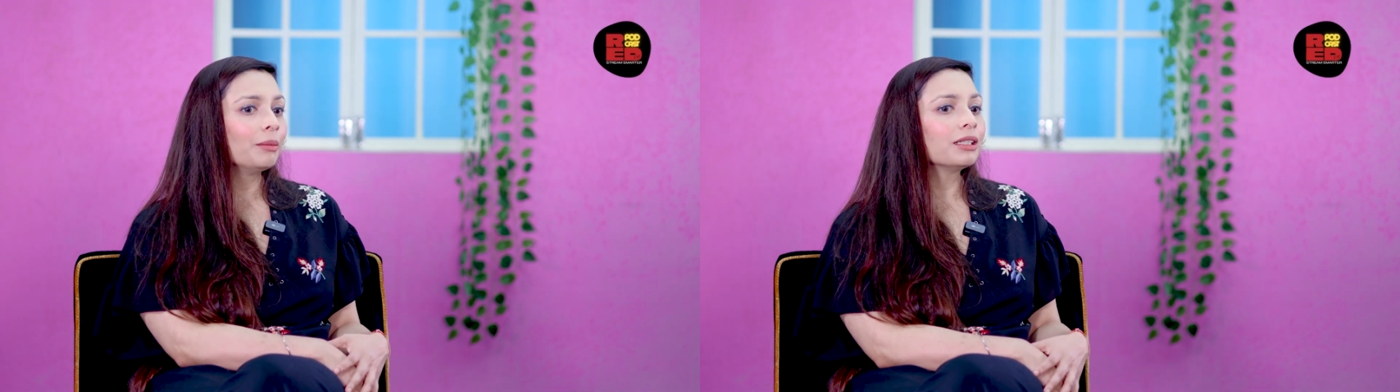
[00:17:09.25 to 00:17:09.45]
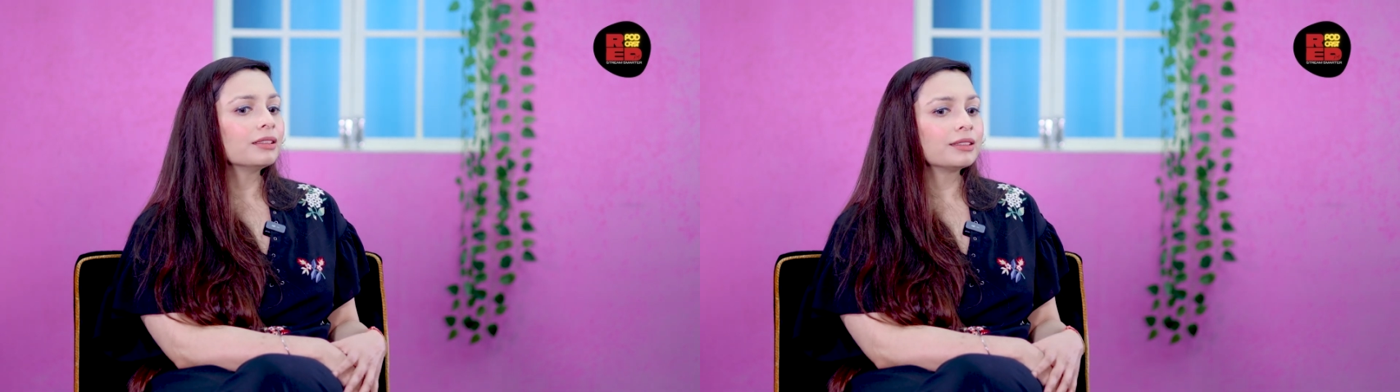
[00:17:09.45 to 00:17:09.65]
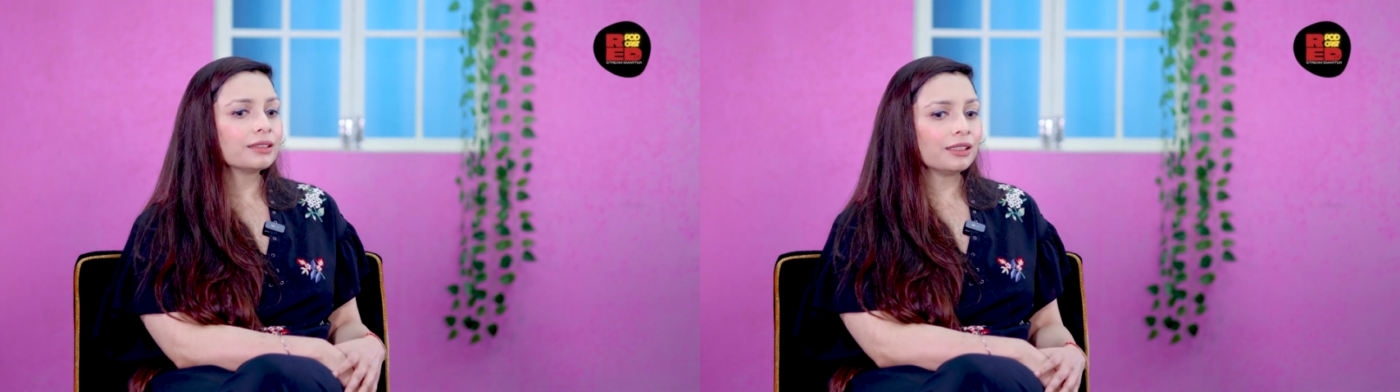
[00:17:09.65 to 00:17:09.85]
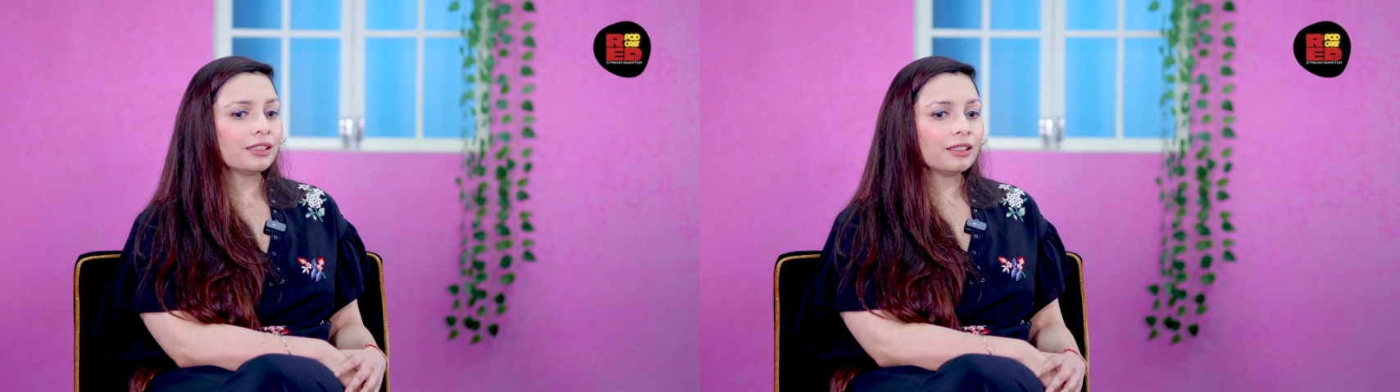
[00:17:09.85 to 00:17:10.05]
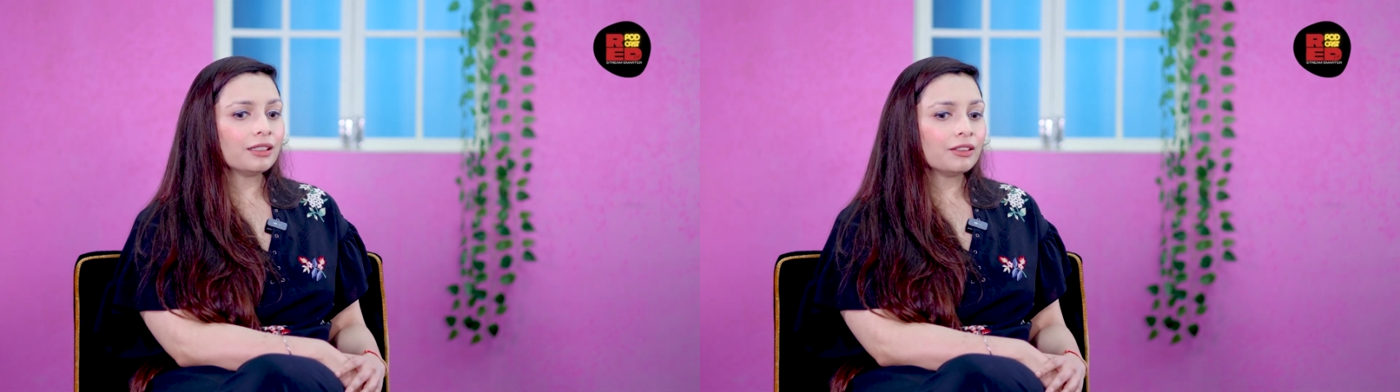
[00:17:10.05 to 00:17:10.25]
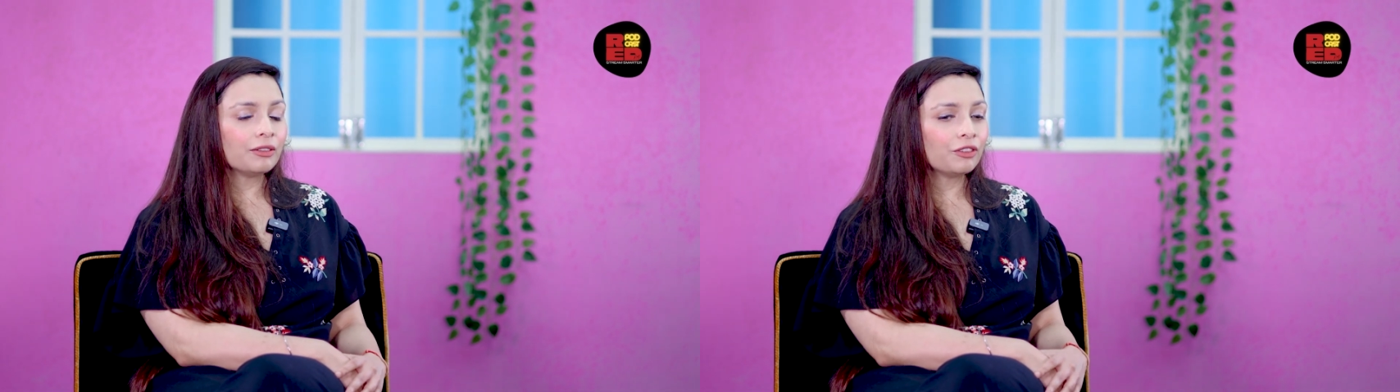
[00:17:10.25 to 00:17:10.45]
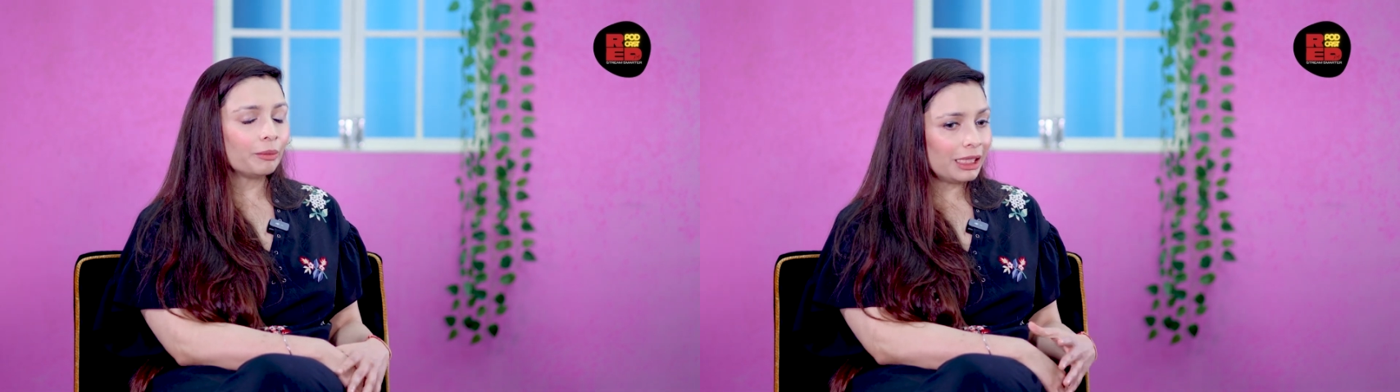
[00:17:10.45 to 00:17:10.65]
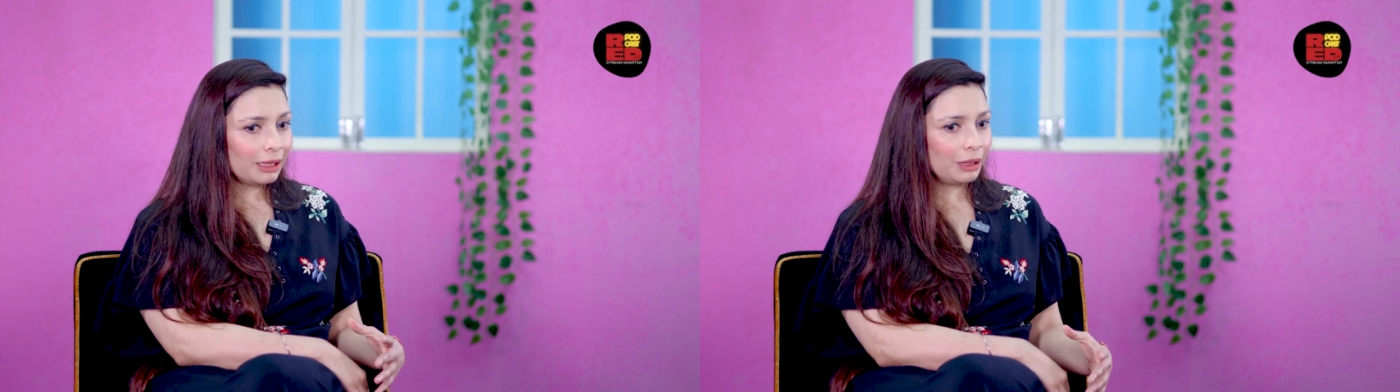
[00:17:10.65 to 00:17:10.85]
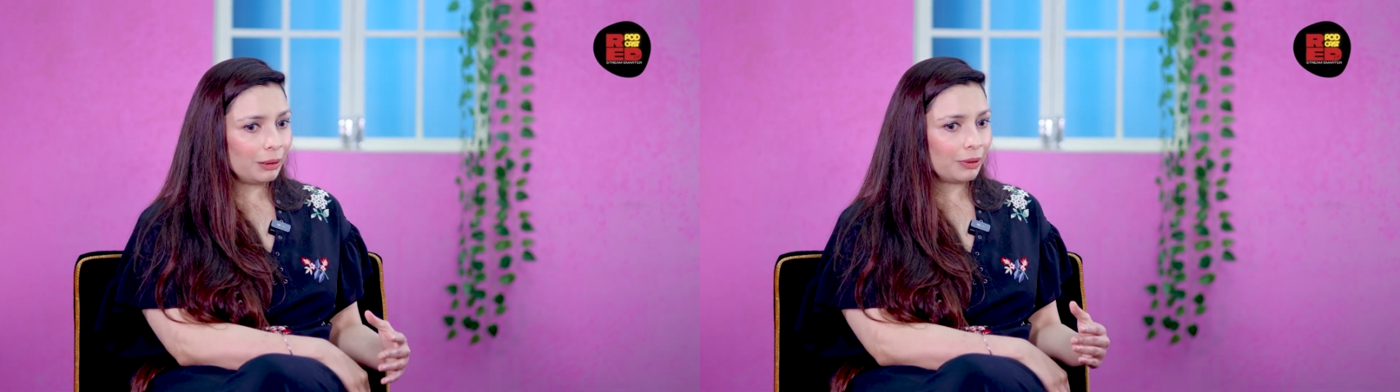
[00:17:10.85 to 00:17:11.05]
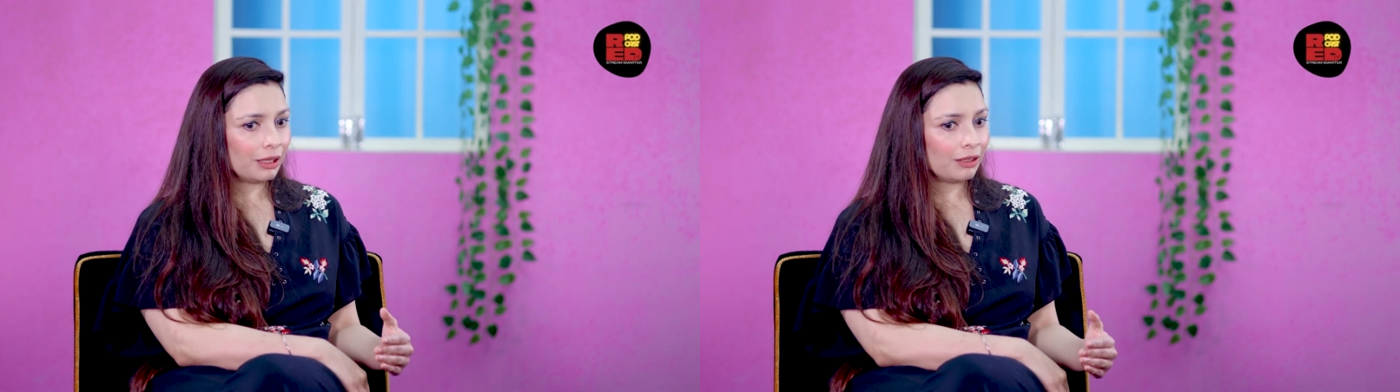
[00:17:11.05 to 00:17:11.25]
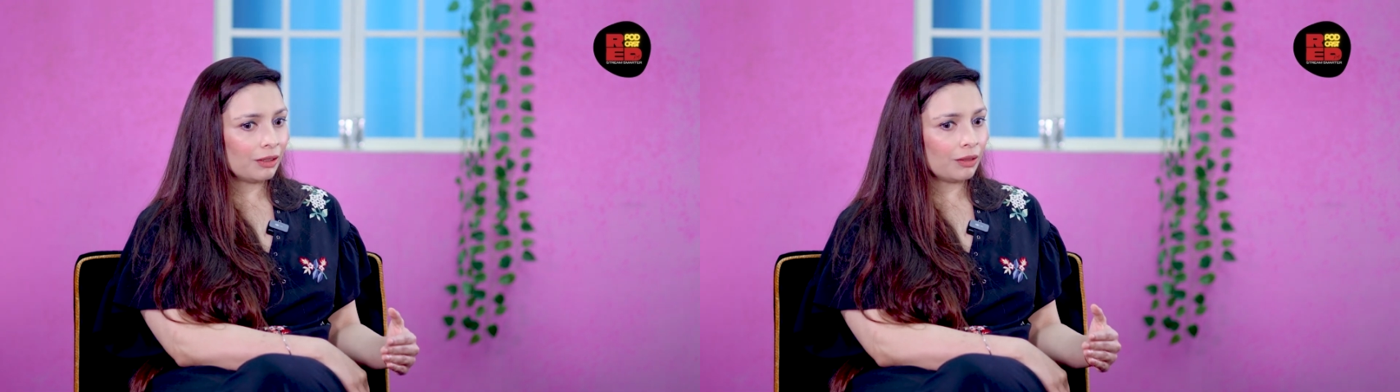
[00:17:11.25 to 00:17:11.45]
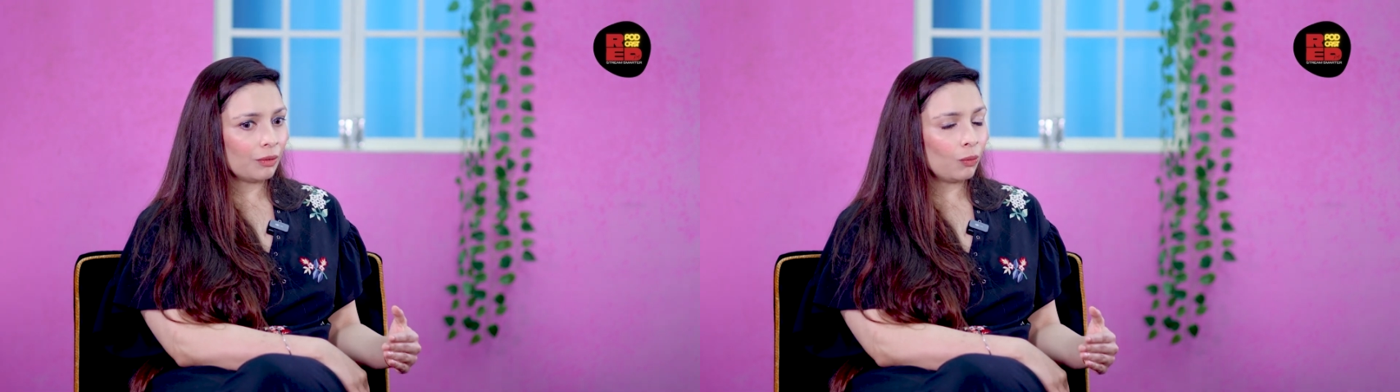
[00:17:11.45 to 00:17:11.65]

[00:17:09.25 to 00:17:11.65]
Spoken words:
Because for many people,